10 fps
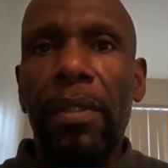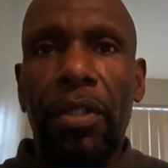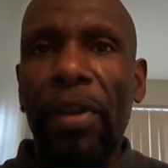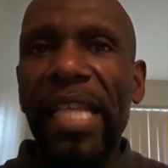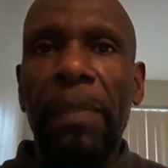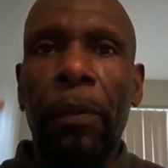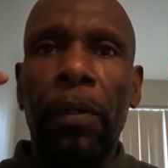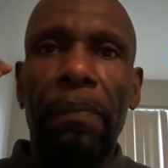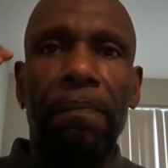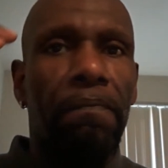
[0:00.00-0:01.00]

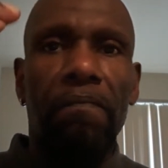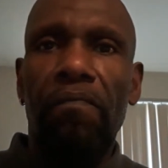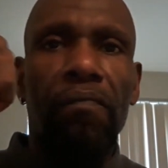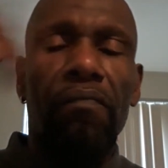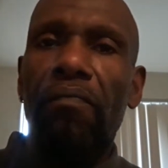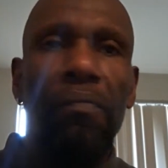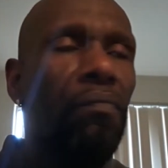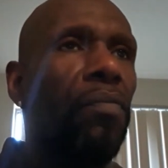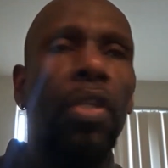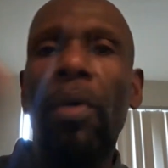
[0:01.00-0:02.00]
transport
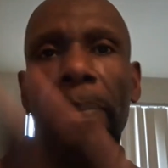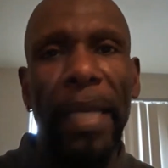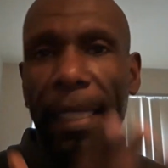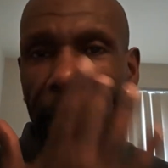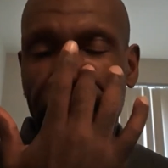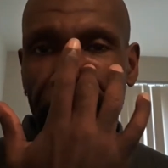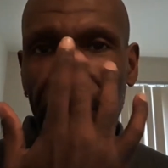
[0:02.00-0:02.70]
to a penny.